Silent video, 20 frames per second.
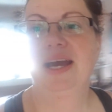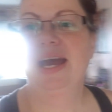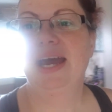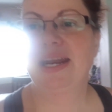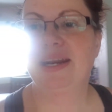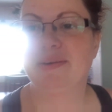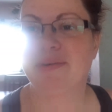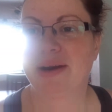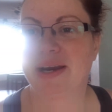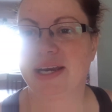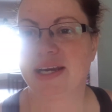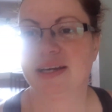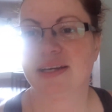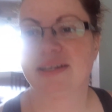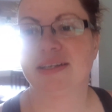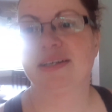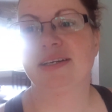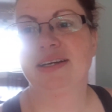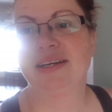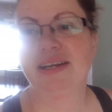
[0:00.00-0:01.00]
Anyway,
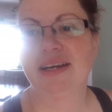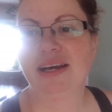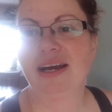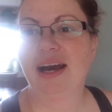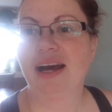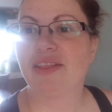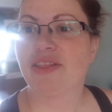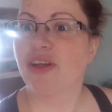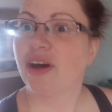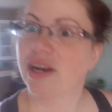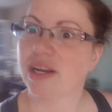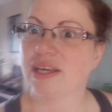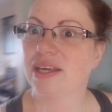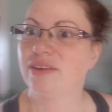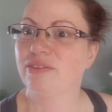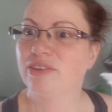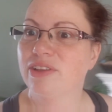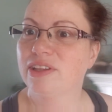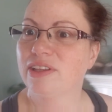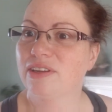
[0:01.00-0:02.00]
thought I'd
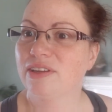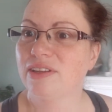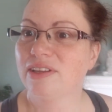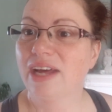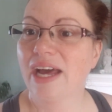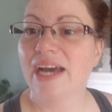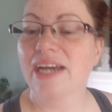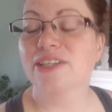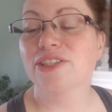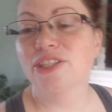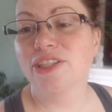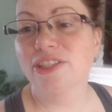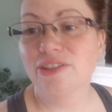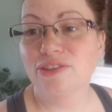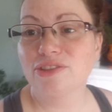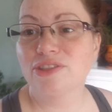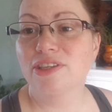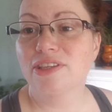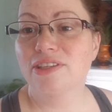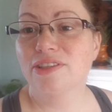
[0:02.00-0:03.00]
give you a little, actually
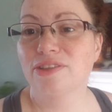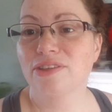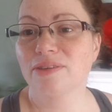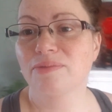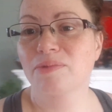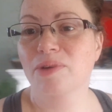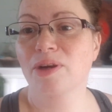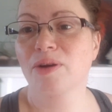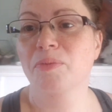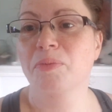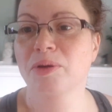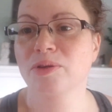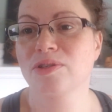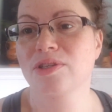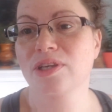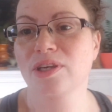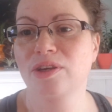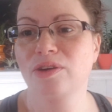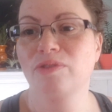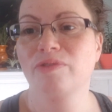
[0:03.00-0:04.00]
this, I'm gonna
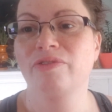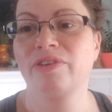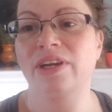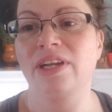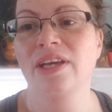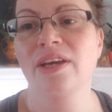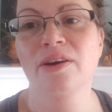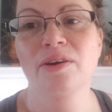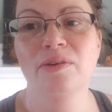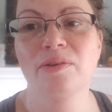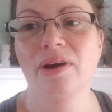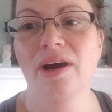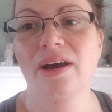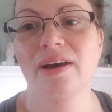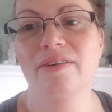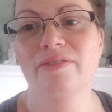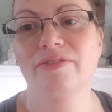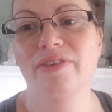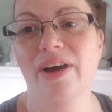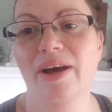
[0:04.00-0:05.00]
post a cute video
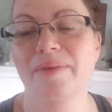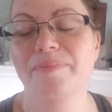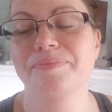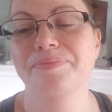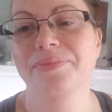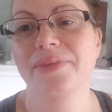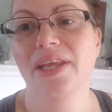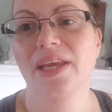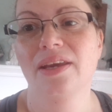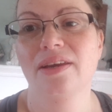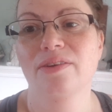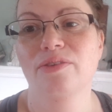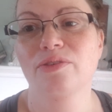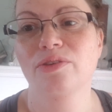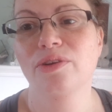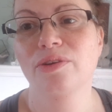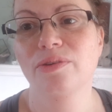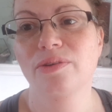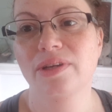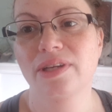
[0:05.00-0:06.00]
of
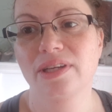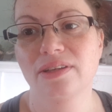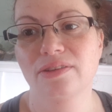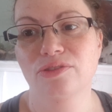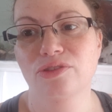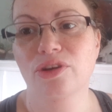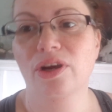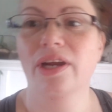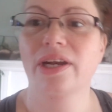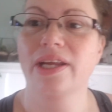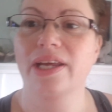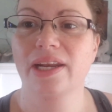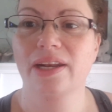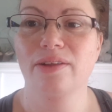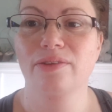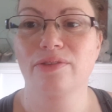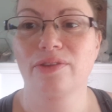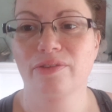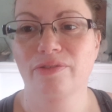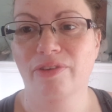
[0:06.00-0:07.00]
Groot trying to get
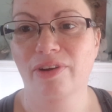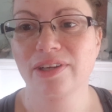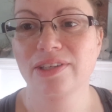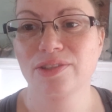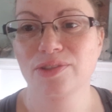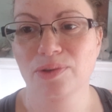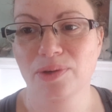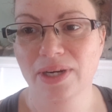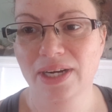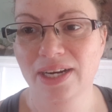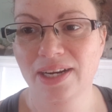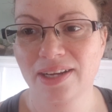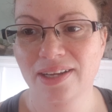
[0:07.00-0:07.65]
out the front door.